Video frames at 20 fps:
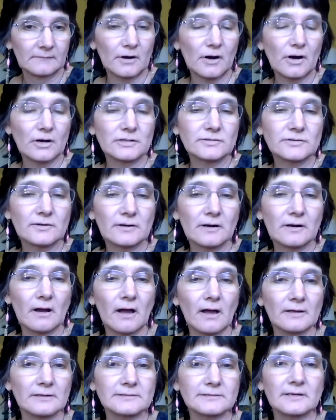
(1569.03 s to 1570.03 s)
cards or
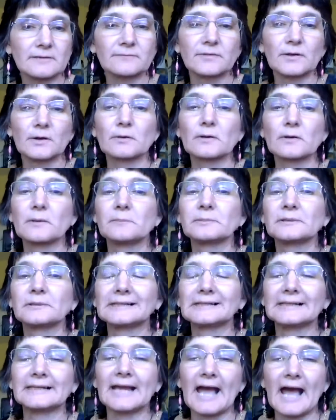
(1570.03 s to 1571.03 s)
calls if they're
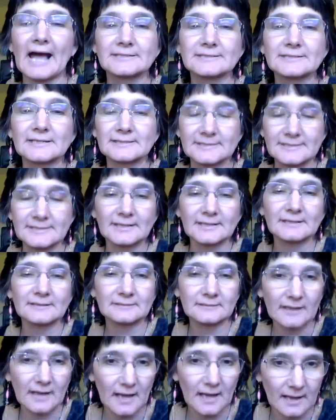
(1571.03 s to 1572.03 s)
completely hesitant
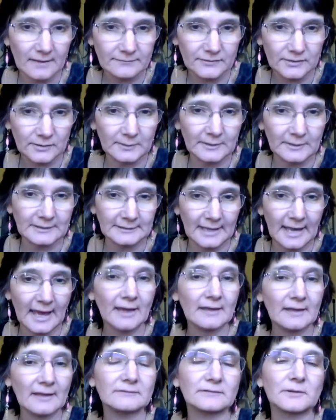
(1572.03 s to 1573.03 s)
of doing that,